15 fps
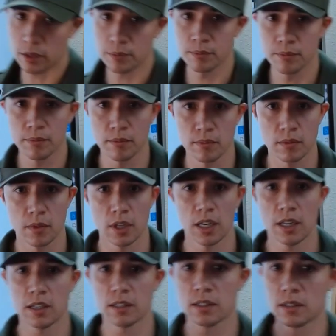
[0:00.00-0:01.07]
we're in,
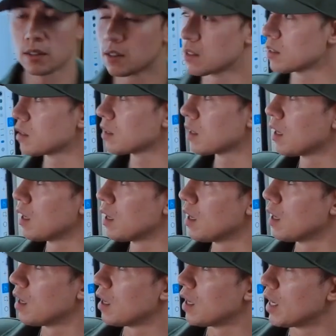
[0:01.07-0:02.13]
is
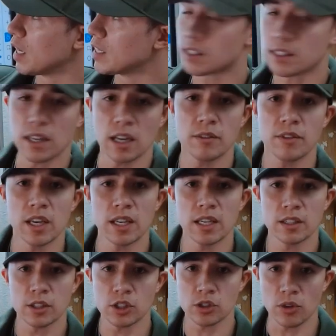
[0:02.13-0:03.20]
instead of
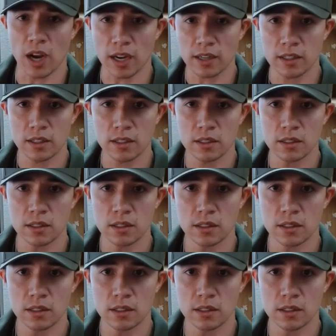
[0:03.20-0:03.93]
getting distracted